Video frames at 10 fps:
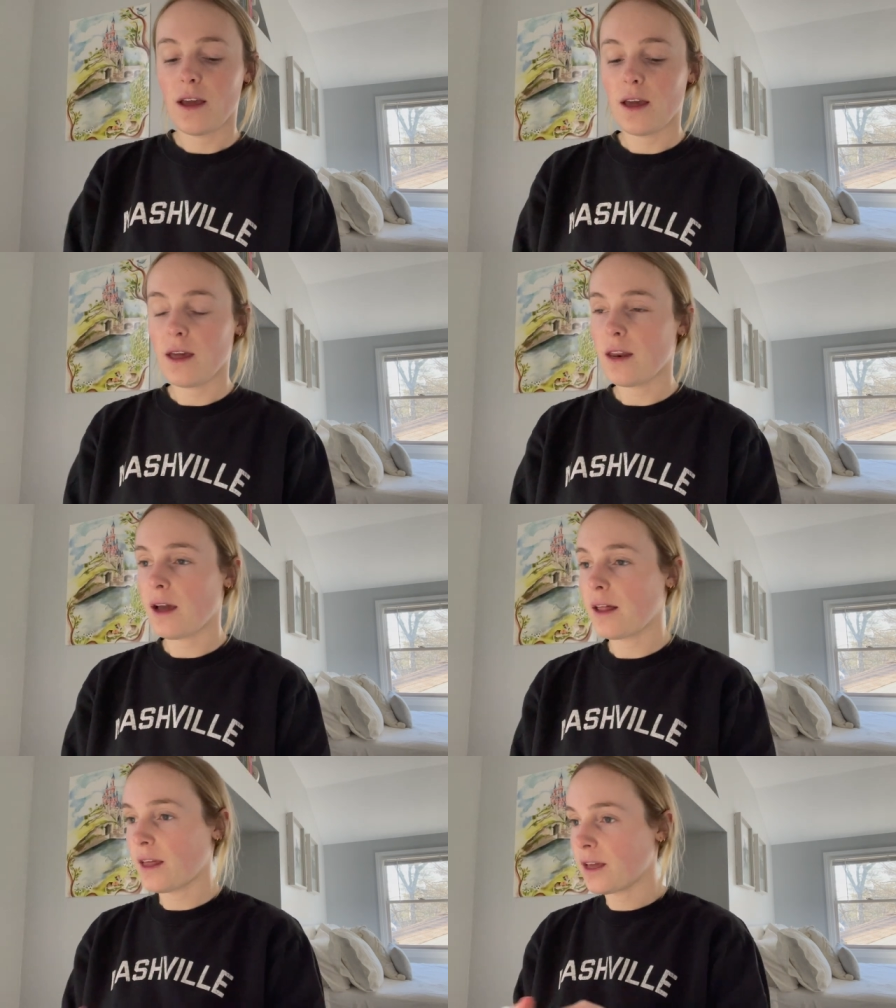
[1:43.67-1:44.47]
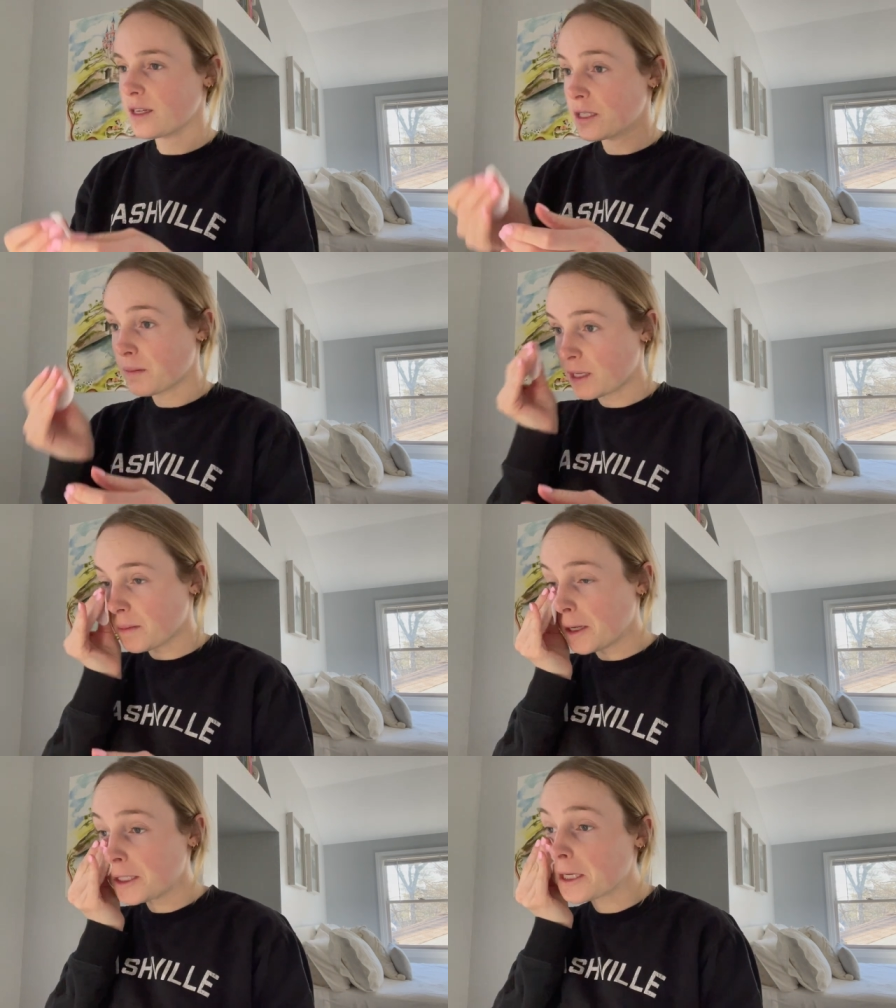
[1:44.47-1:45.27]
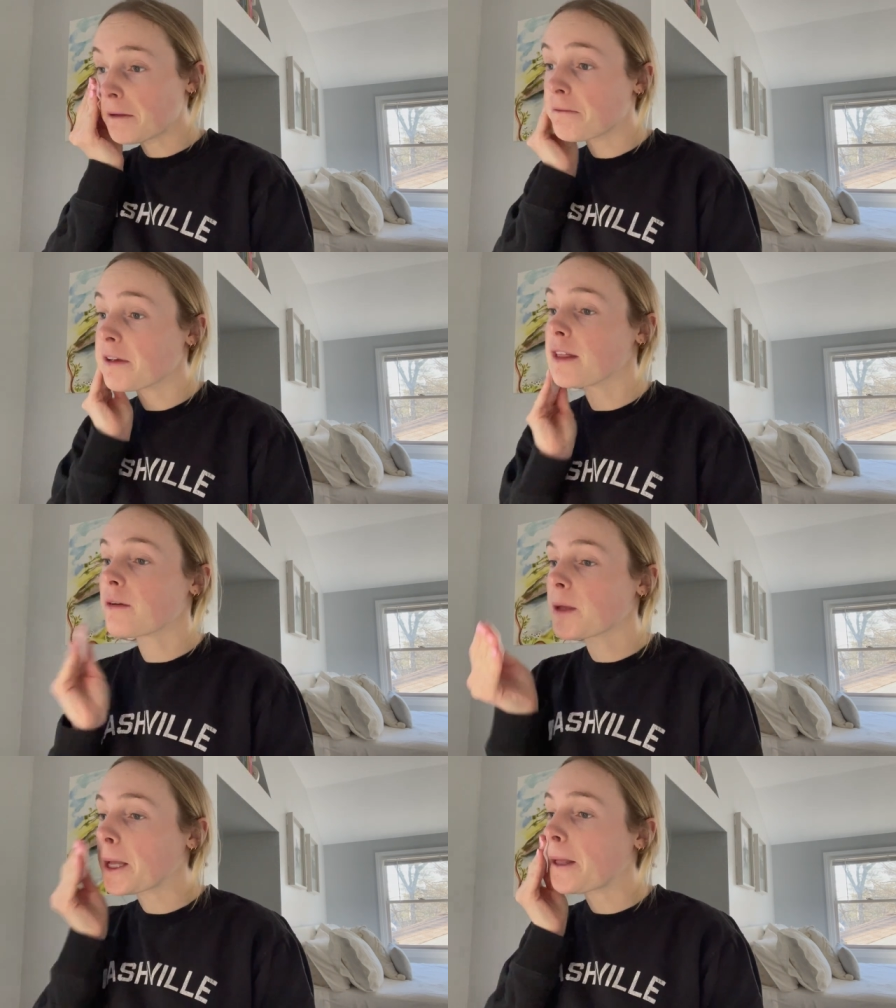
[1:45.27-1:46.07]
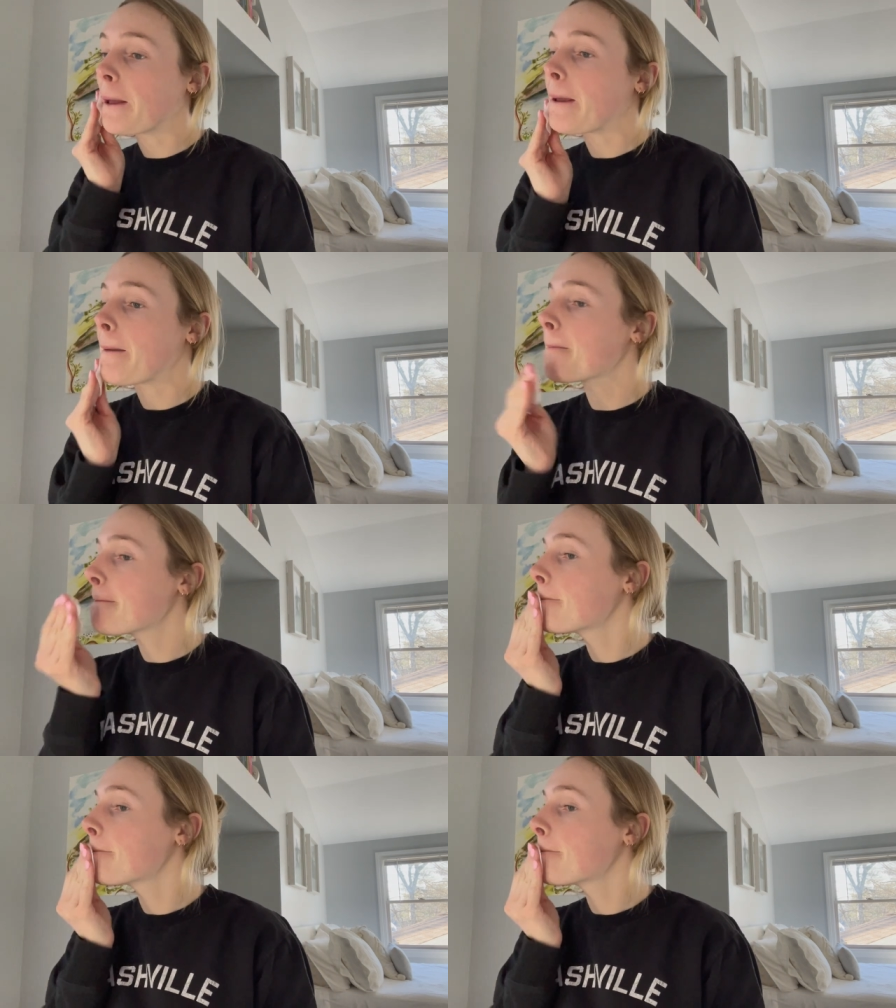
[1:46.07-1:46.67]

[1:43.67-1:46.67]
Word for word: And I like it. It just makes my skin feel really clean.